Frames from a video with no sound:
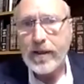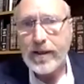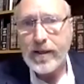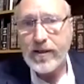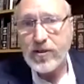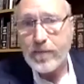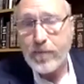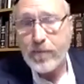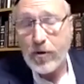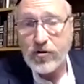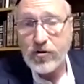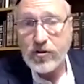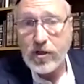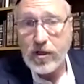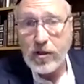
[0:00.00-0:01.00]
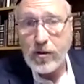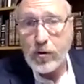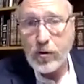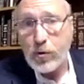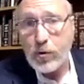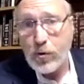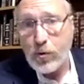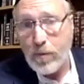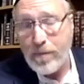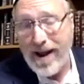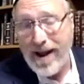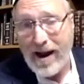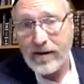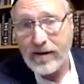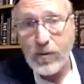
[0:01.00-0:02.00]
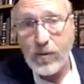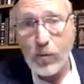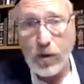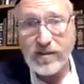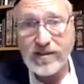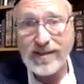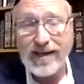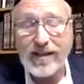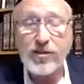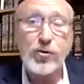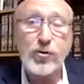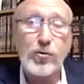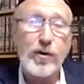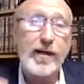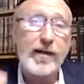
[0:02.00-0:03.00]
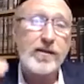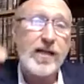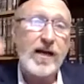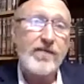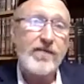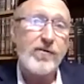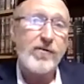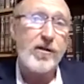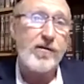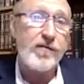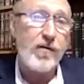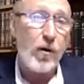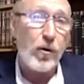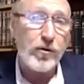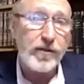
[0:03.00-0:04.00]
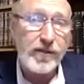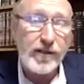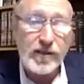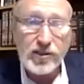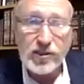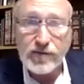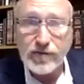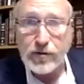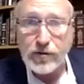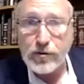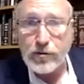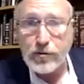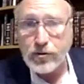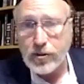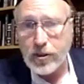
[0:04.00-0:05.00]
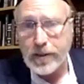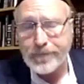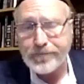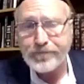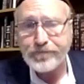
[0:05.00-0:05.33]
It is a person who apparently wants to get to a level of holiness, of Kedusha,